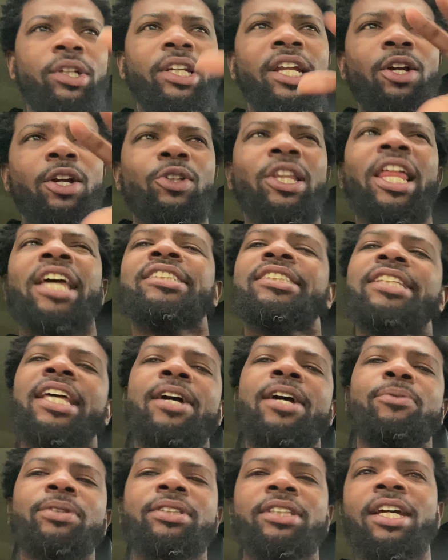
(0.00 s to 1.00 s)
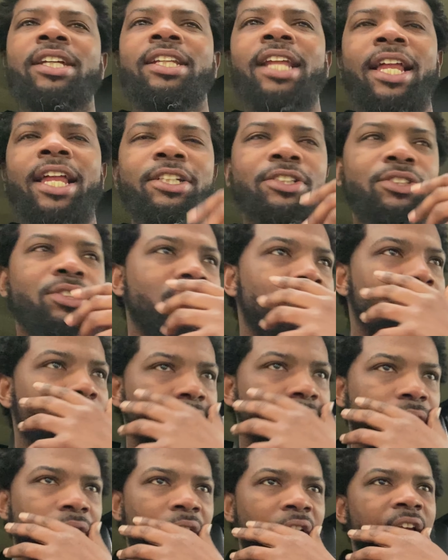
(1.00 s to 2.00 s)
in there like that with that
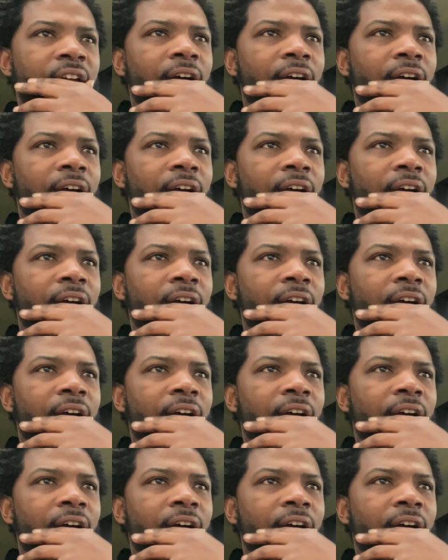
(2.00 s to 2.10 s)
attitude.